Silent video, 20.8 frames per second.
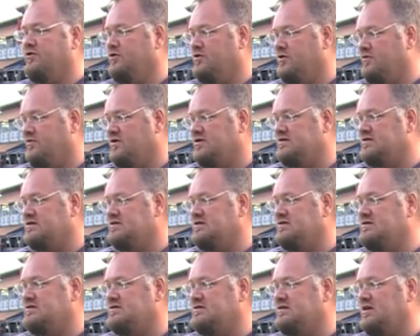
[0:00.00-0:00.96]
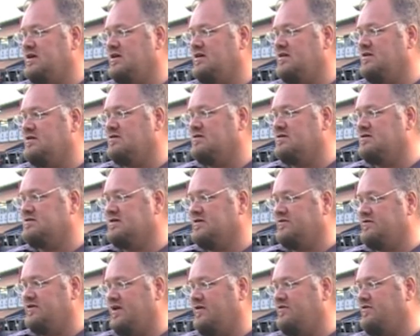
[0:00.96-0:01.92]
universities in the
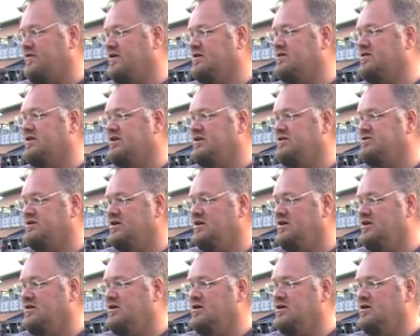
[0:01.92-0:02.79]
Southern African region